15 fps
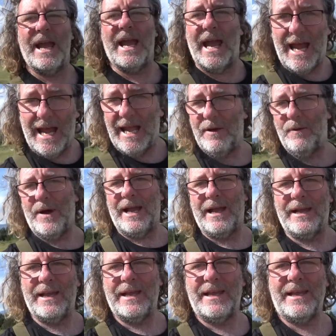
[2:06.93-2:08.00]
Anyway,
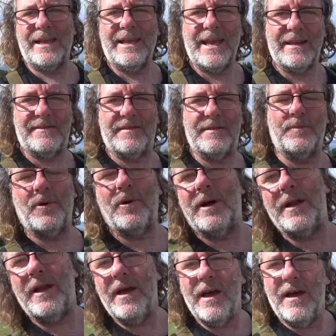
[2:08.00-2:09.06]
get to the
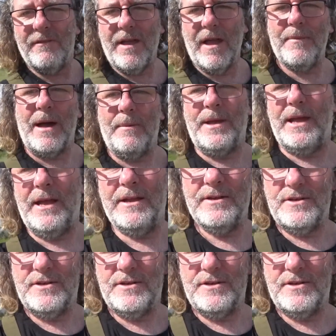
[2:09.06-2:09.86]
point. Come up here to